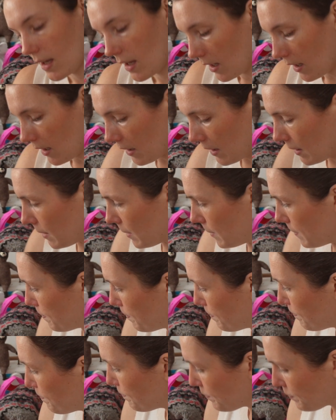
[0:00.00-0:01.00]

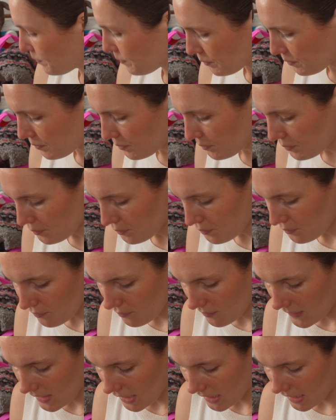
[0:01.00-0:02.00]
And
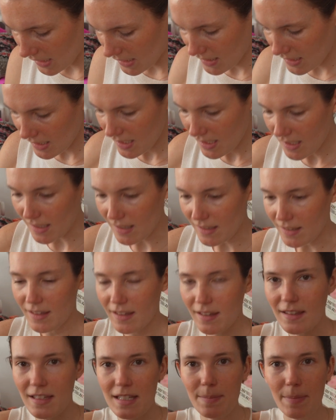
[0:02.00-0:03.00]
yeah,
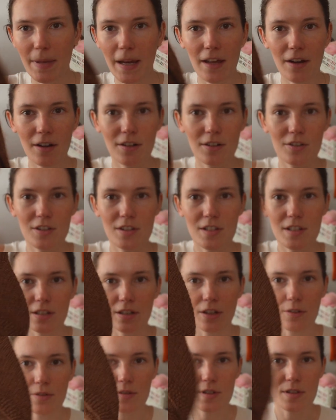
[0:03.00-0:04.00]
this pattern just
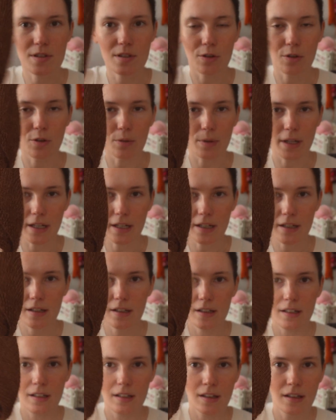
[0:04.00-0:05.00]
goes so quick.
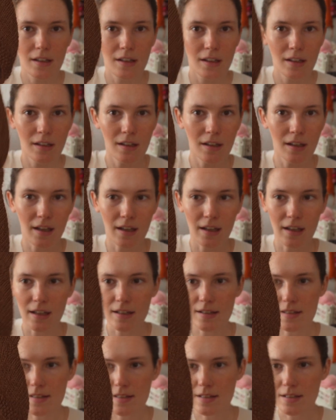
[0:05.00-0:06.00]

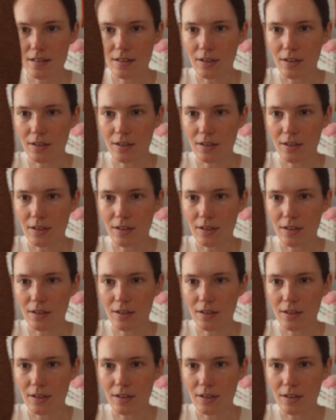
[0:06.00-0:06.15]
It's,